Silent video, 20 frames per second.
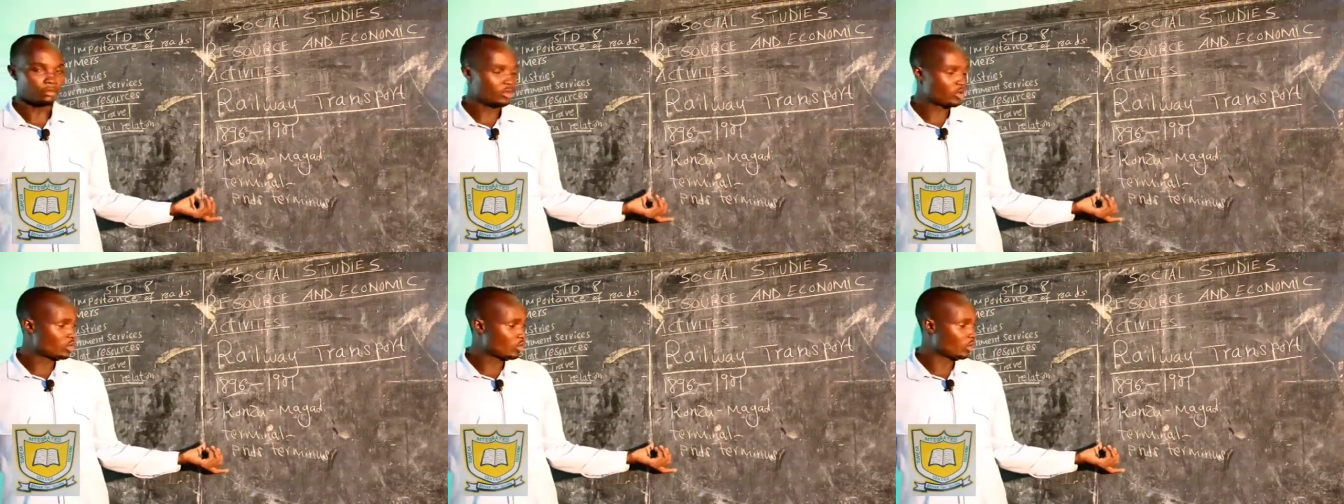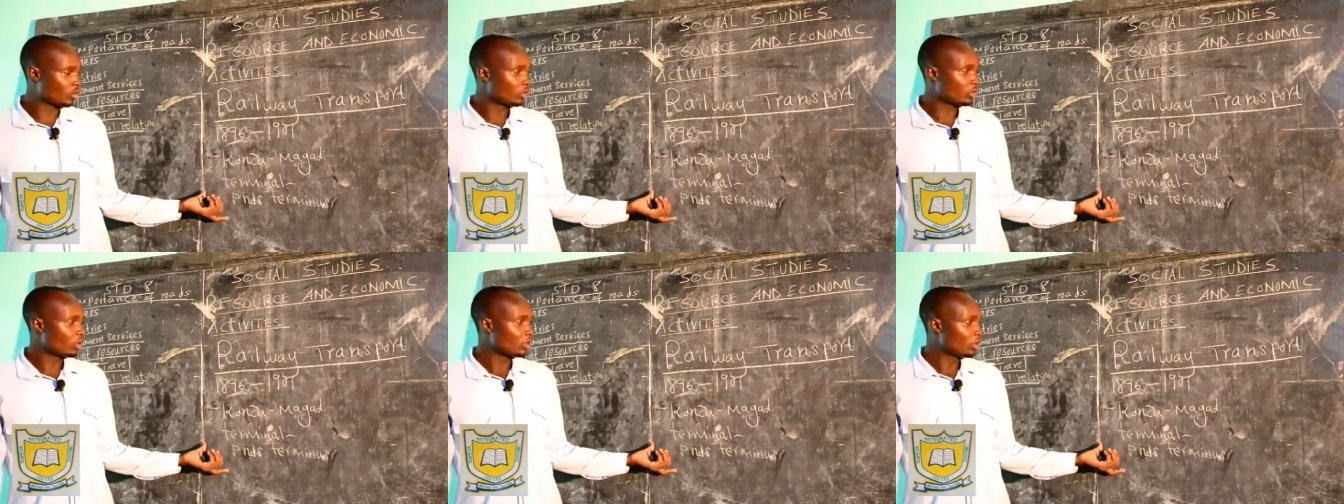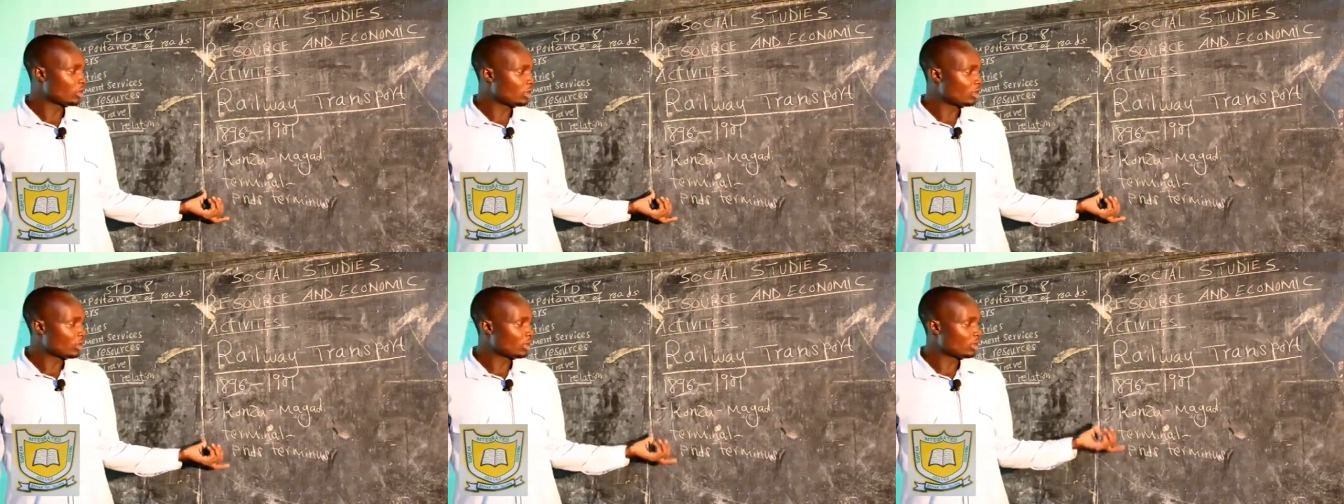So
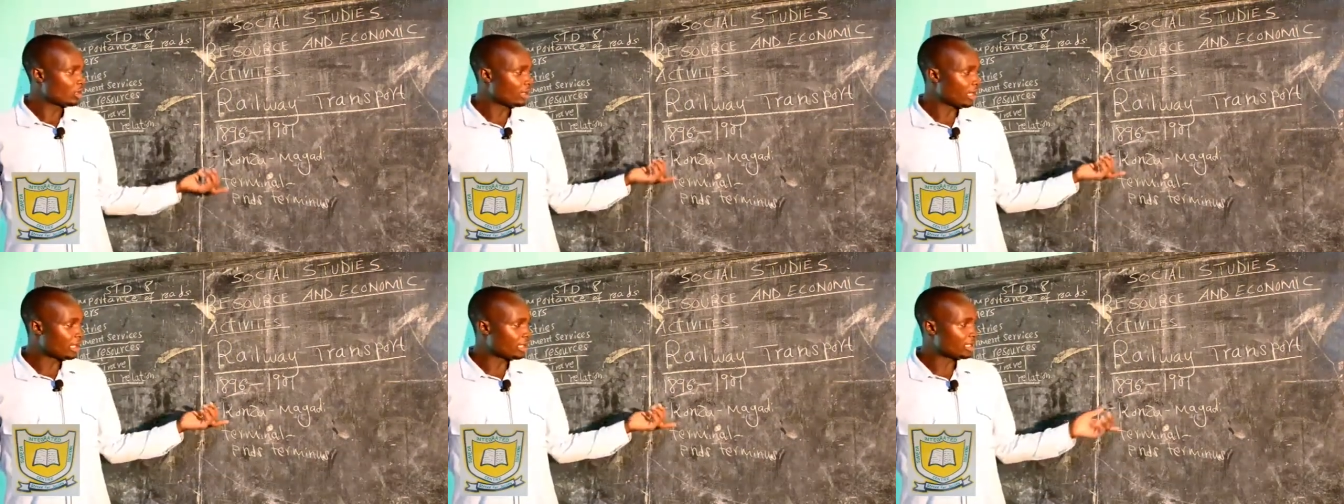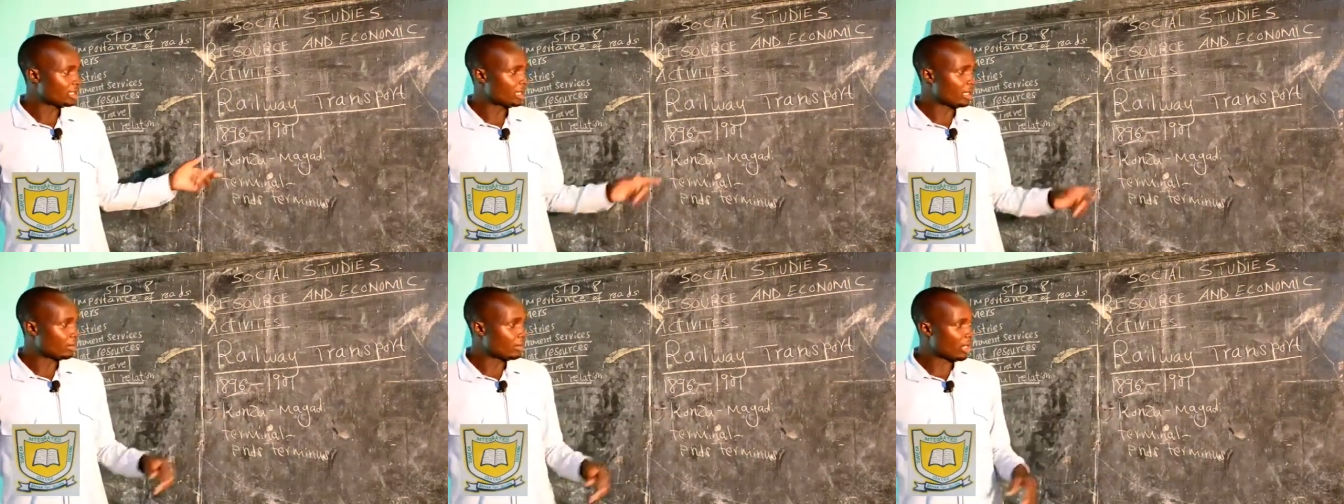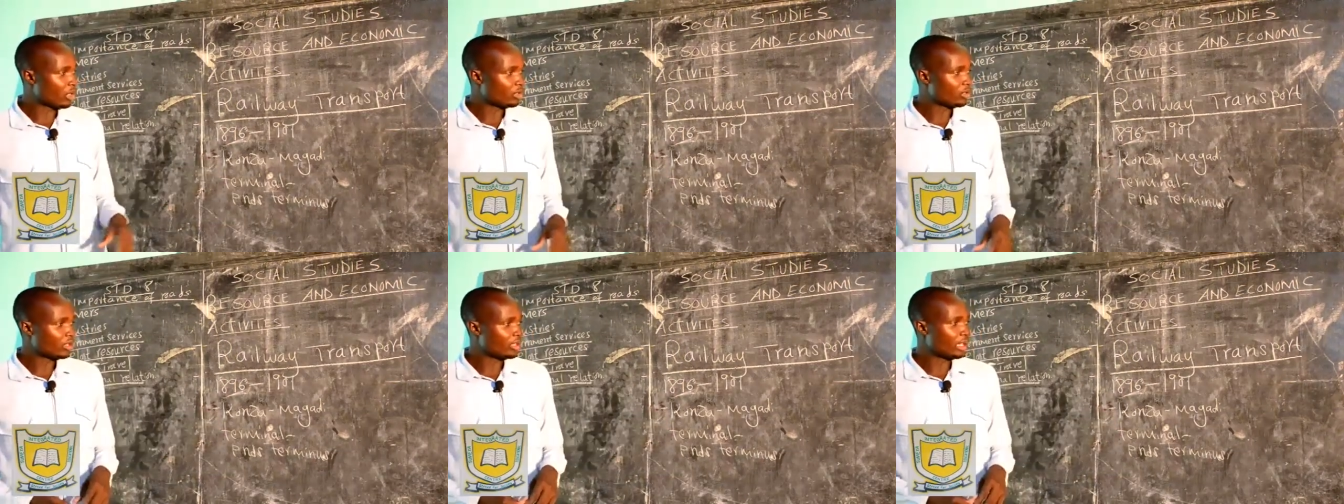that is
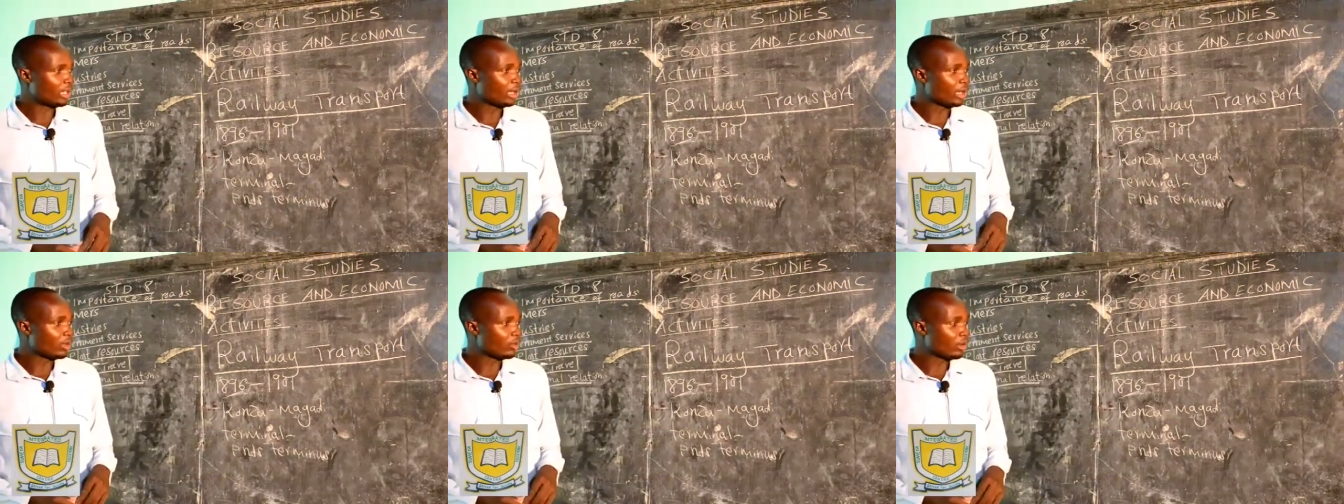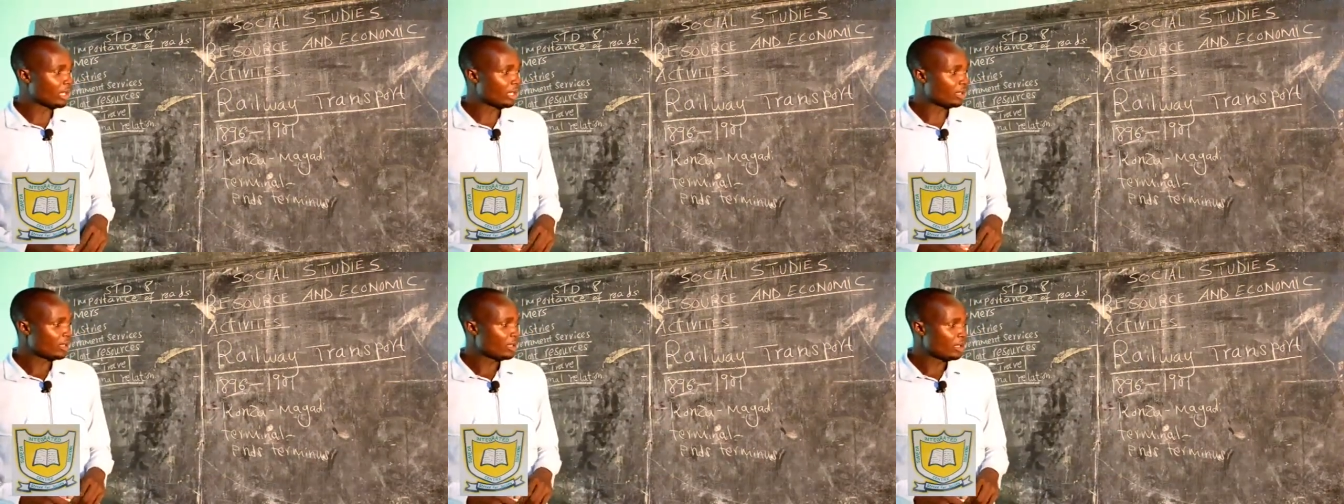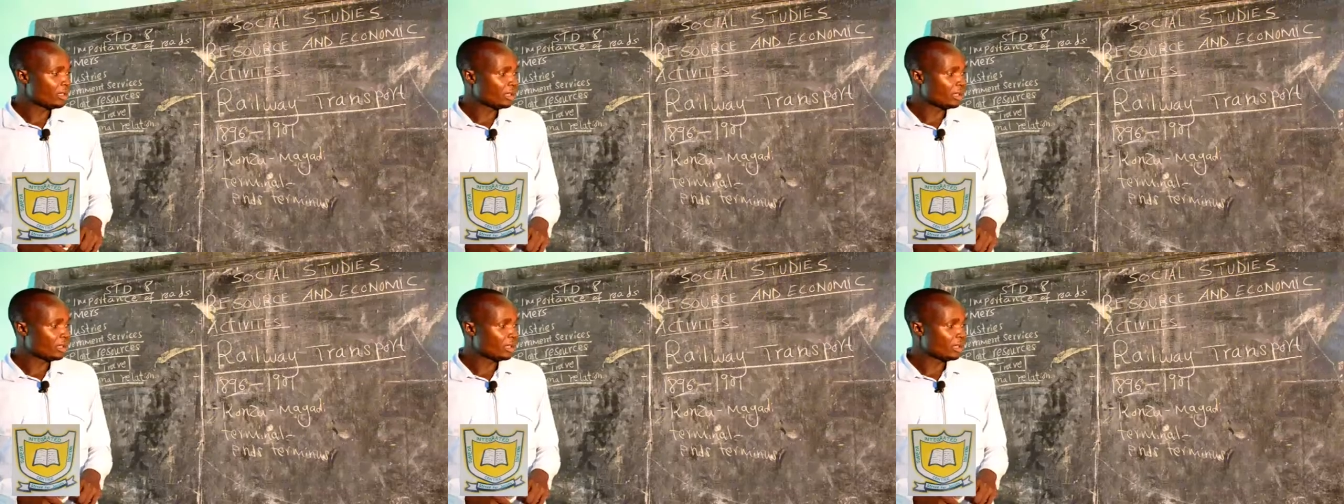about the railway.